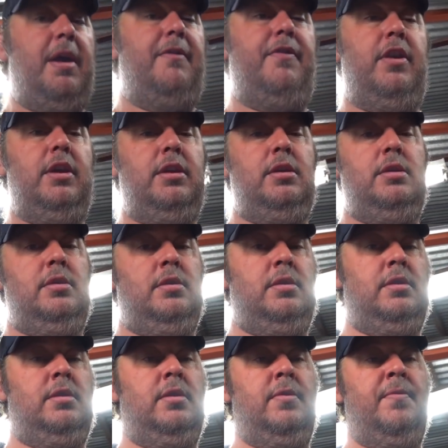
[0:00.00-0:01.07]
fitting
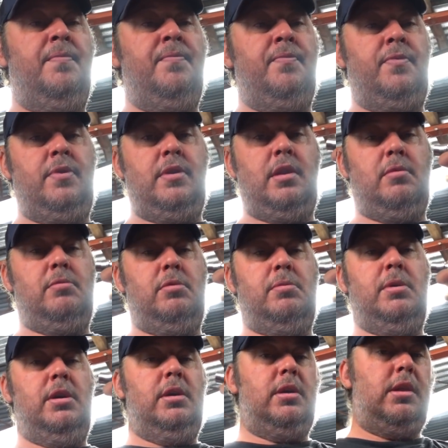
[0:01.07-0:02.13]
that will
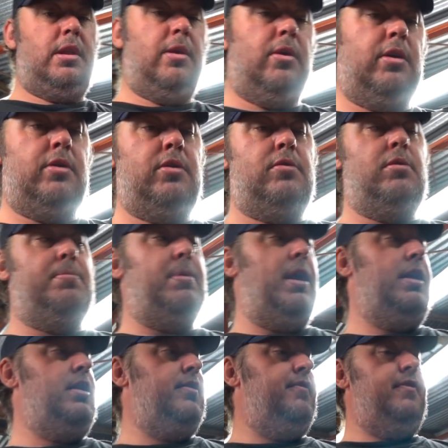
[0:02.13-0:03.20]
work, so I could
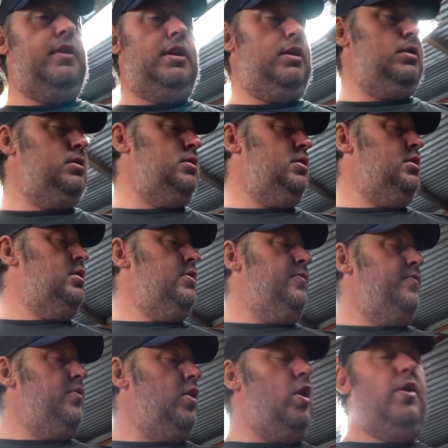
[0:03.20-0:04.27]
replace the fitting
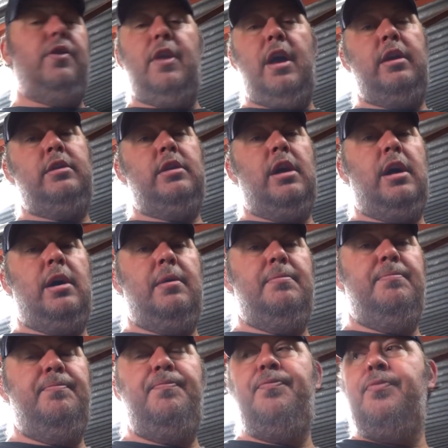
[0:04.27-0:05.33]
on that
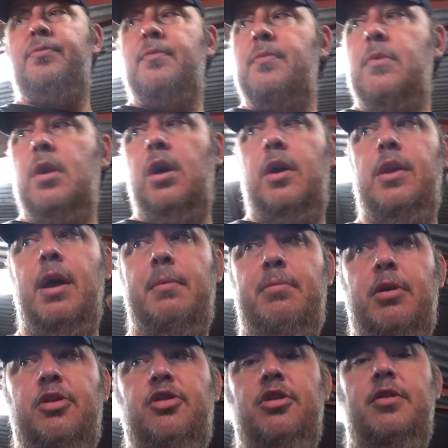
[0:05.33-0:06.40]

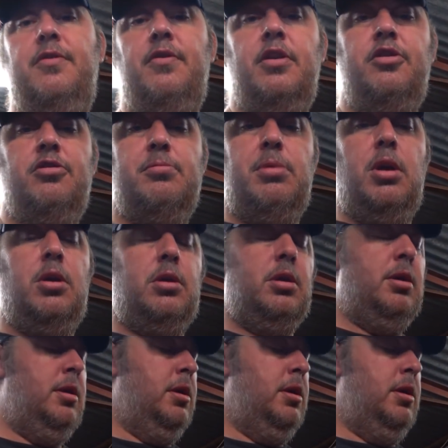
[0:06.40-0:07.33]
pressure differential block.